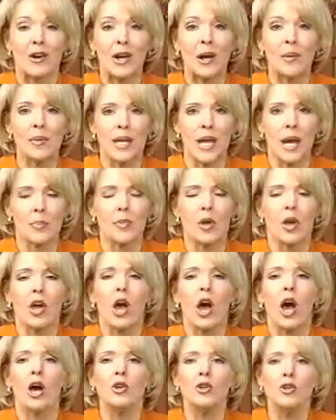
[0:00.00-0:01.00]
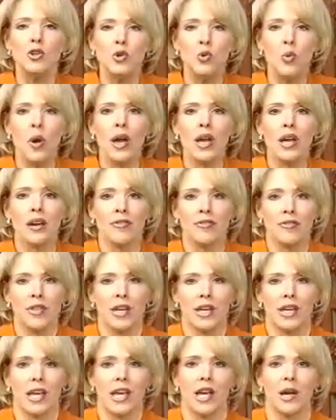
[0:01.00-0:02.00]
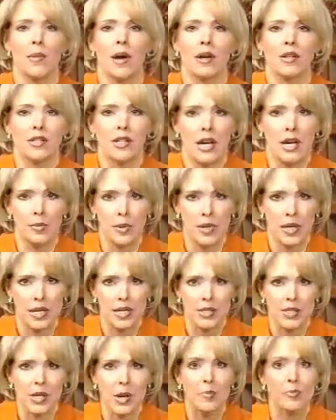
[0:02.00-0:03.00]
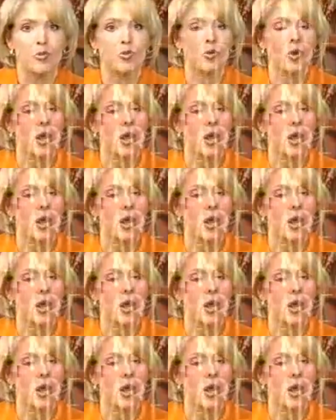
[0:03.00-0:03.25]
Now, coming up, a new way of thinking about diabetes, a